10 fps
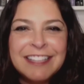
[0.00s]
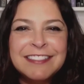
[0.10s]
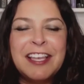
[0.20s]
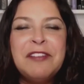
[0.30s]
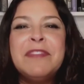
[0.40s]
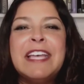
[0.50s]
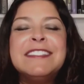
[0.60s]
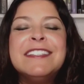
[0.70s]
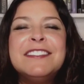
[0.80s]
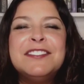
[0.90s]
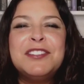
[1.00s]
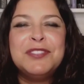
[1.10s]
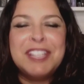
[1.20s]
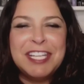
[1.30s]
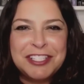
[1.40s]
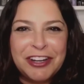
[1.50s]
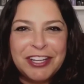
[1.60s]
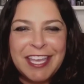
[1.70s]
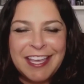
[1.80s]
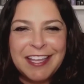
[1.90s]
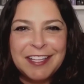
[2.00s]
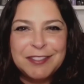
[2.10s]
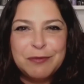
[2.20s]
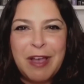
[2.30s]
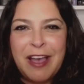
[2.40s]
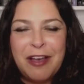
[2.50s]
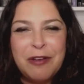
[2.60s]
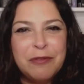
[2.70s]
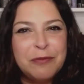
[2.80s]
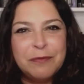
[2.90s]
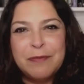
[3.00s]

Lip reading: some lessons to teach our kids while